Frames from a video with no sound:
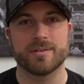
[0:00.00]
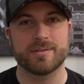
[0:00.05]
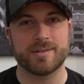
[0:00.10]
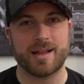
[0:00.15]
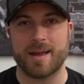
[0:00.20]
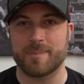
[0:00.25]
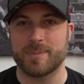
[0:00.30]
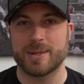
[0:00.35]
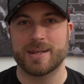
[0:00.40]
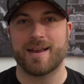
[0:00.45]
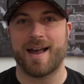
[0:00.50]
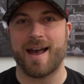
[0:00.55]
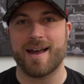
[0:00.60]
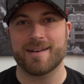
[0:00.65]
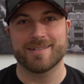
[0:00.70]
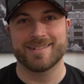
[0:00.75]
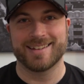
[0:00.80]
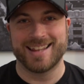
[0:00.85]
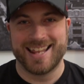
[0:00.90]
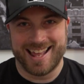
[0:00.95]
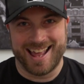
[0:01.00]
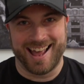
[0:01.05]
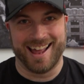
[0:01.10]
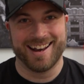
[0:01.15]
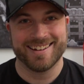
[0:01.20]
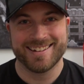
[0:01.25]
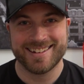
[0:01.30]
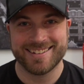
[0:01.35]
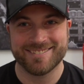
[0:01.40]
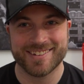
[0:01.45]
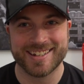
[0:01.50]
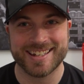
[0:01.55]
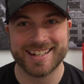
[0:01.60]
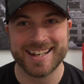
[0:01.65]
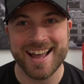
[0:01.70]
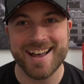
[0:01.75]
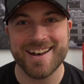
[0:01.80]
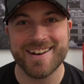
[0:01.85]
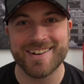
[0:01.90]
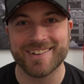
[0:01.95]
I mean, I don't even
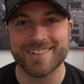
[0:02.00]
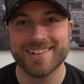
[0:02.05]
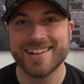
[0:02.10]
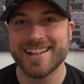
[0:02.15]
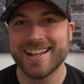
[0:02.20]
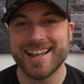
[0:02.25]
know.